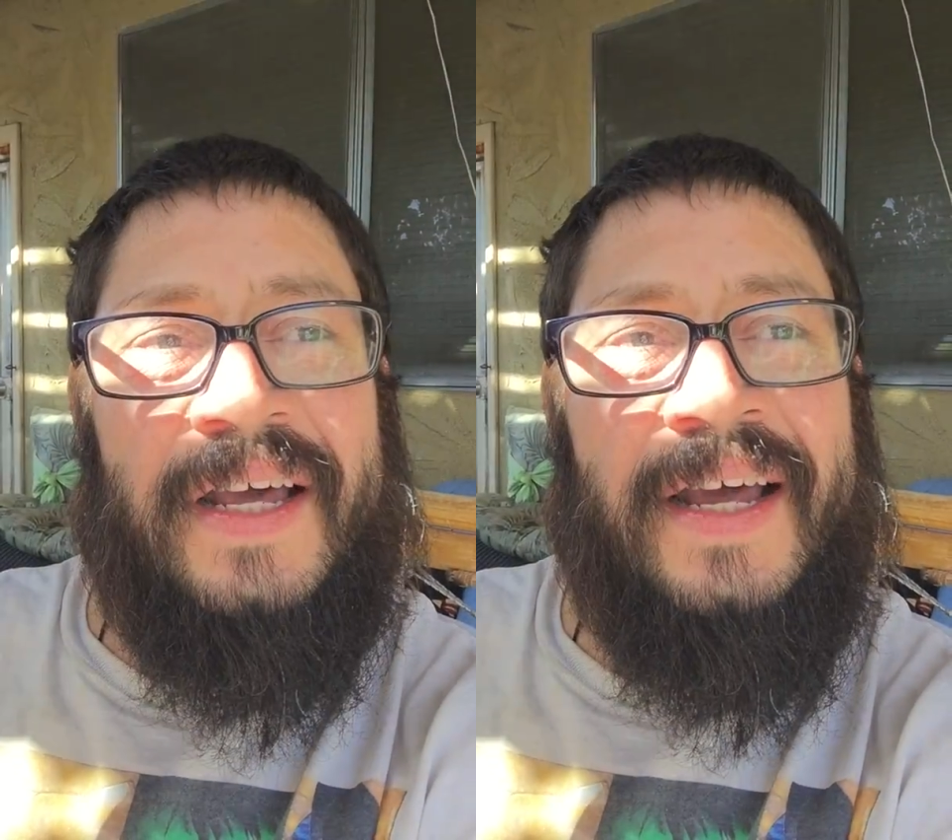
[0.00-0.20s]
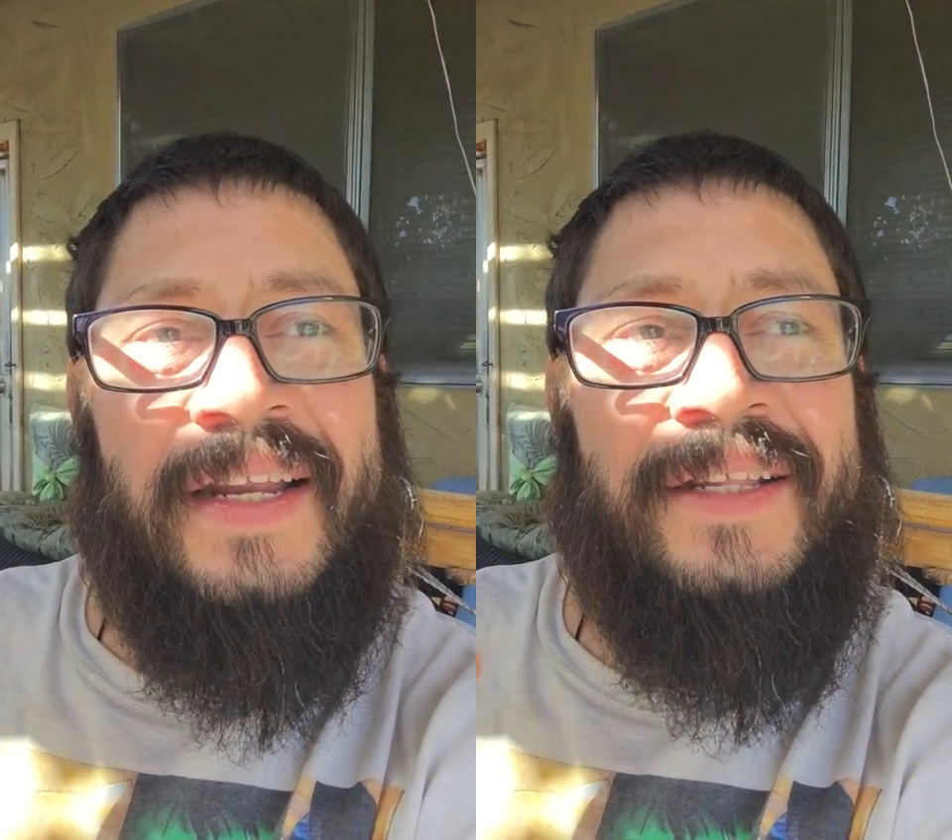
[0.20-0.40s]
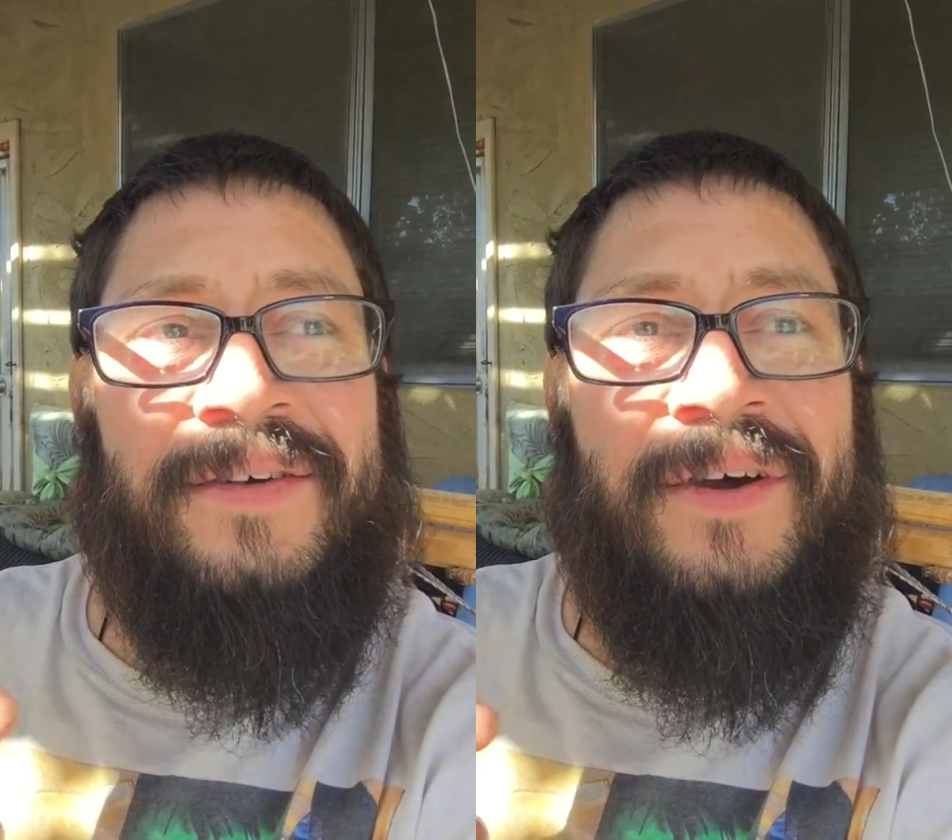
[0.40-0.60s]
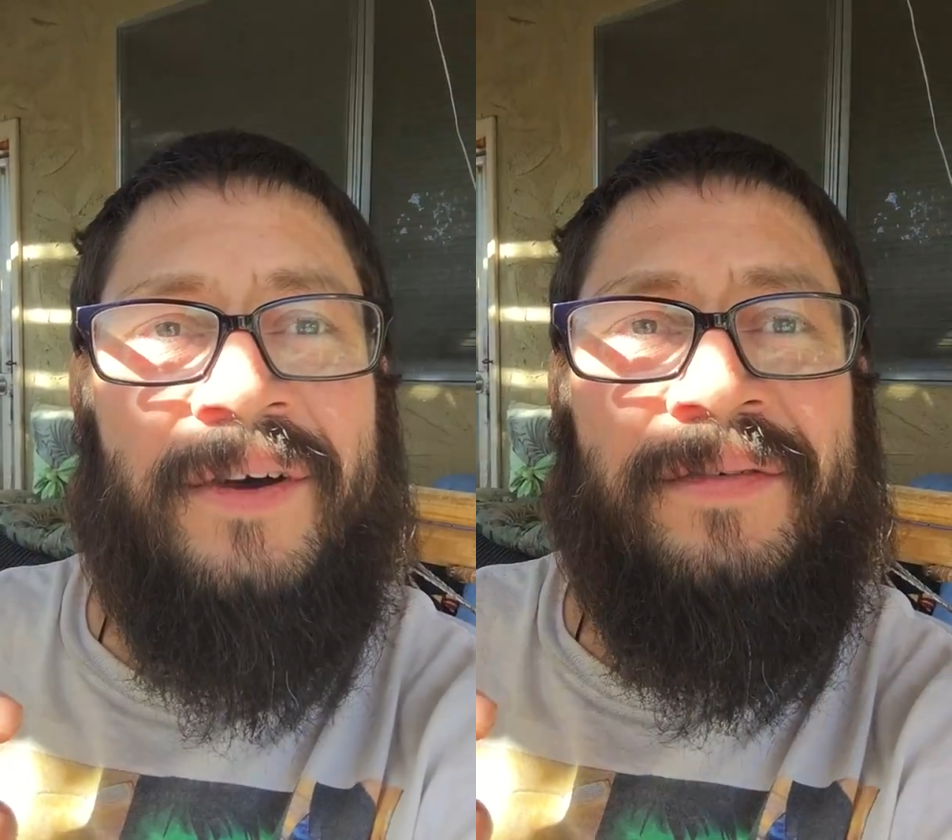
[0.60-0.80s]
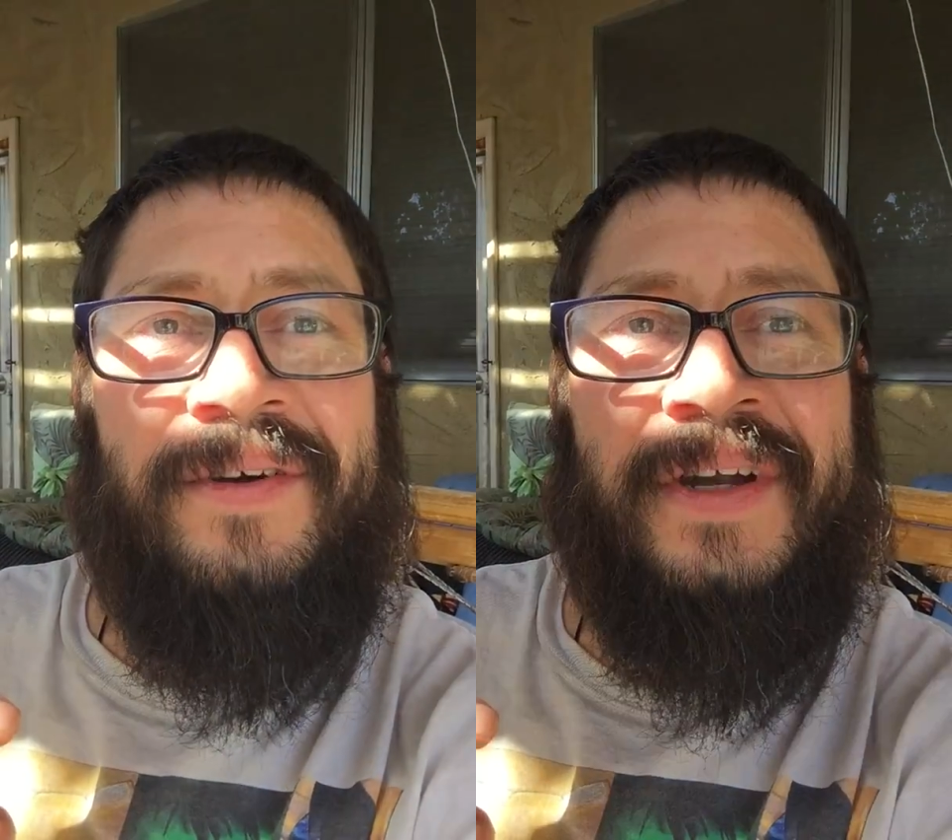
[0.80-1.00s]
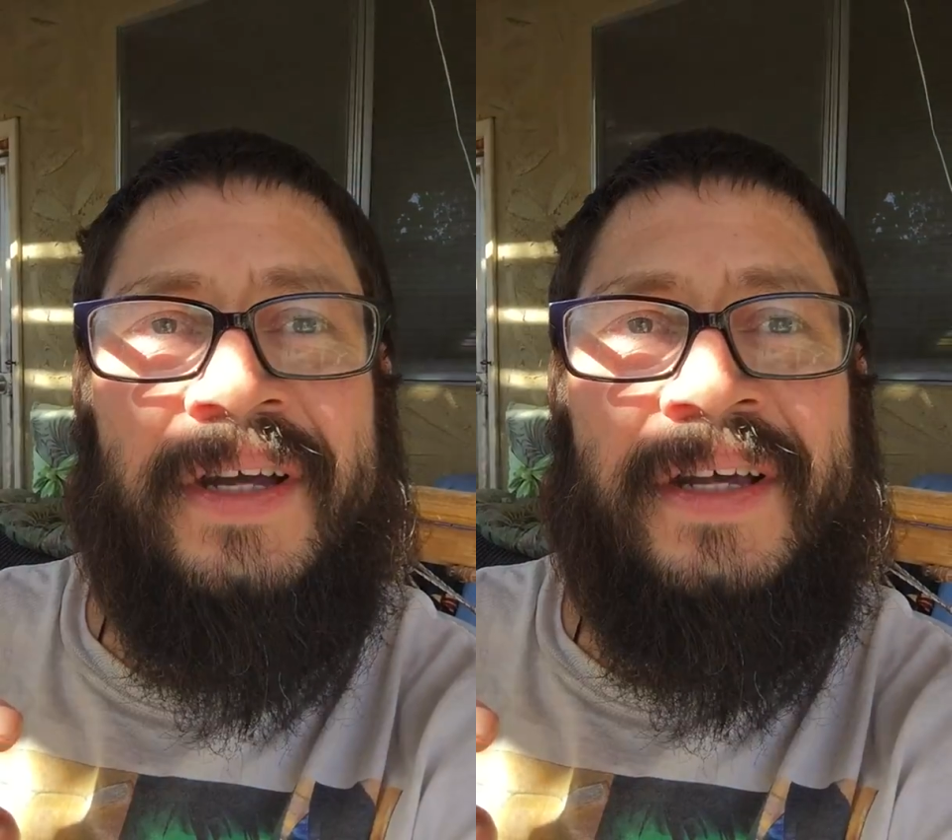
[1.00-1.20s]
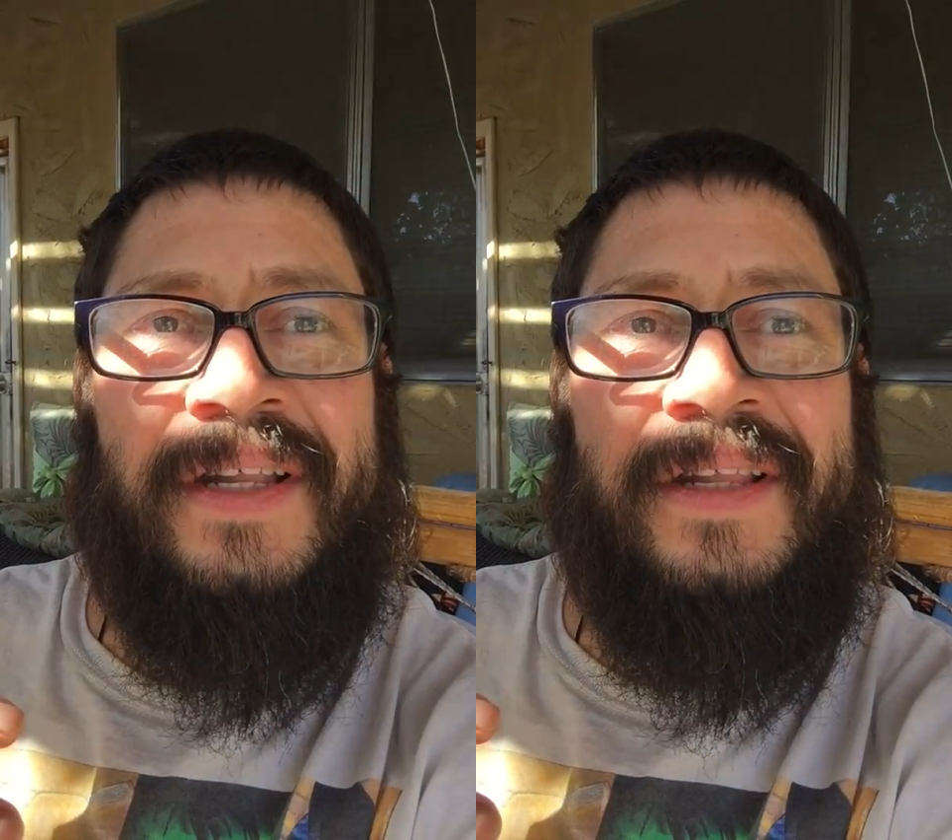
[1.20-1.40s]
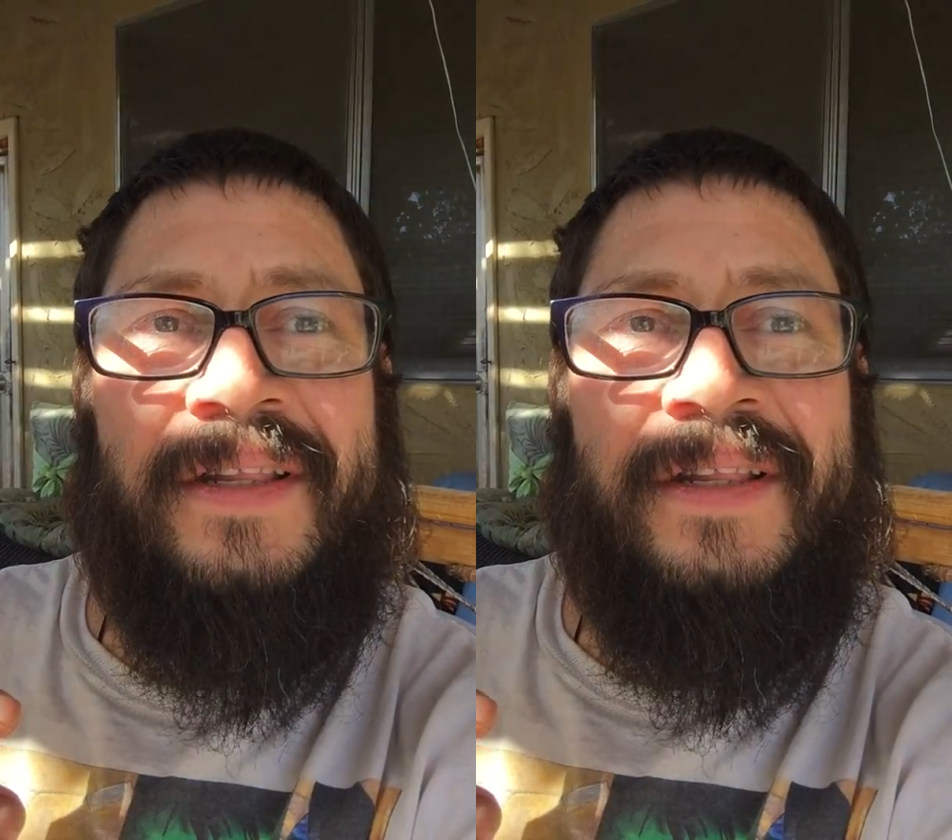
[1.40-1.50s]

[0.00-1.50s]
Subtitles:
I need to cover it